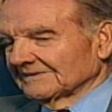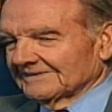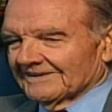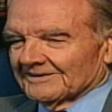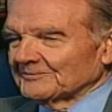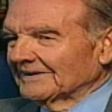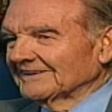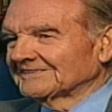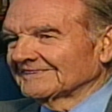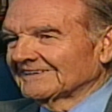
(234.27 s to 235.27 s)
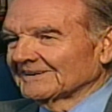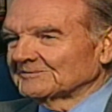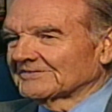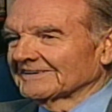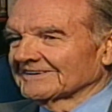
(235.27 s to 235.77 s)
God, imagine that
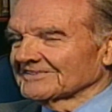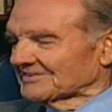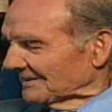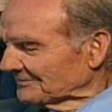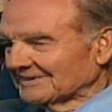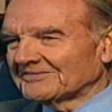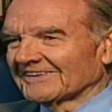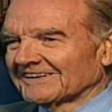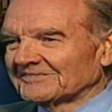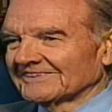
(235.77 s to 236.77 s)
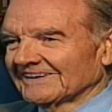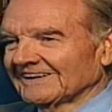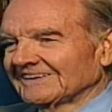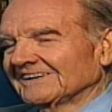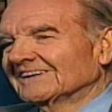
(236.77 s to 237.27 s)
in front of seventy-five or
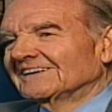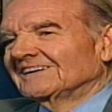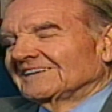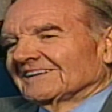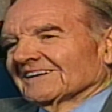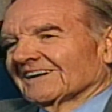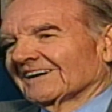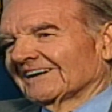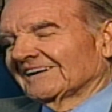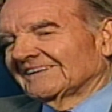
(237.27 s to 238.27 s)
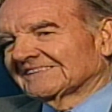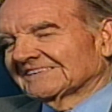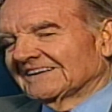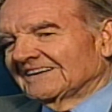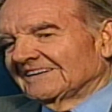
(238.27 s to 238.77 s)
eighty
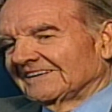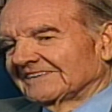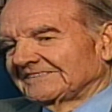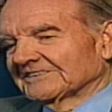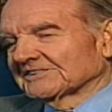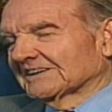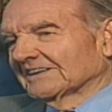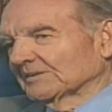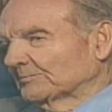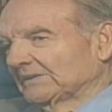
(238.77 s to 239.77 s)
guys. It just cut